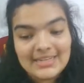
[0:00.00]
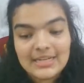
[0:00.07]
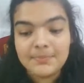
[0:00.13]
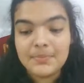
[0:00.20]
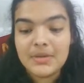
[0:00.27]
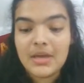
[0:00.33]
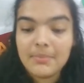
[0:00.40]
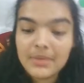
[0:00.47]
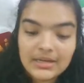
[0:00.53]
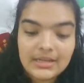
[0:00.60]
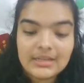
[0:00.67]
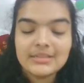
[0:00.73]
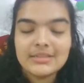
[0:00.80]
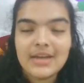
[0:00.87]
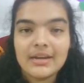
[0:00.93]
p.m.
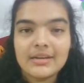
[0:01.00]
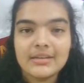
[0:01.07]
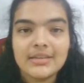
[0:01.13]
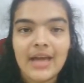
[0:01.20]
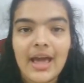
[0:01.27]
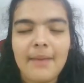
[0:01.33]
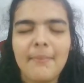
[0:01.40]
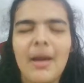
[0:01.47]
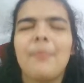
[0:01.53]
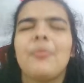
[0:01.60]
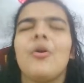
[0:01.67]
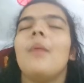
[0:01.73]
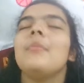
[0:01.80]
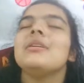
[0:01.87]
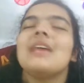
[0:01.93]
Indian Standard Time. I
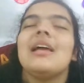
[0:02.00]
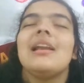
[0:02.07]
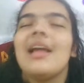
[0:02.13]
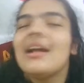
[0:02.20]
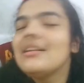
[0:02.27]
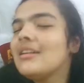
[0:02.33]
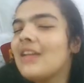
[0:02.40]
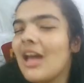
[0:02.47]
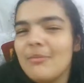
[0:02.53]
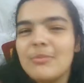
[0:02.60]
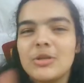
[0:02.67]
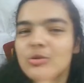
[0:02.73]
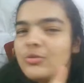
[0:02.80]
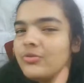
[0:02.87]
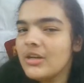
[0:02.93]
promise I'll get the time
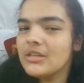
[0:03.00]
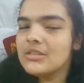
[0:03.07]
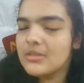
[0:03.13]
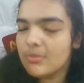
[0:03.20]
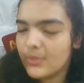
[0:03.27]
issue fixed. We'll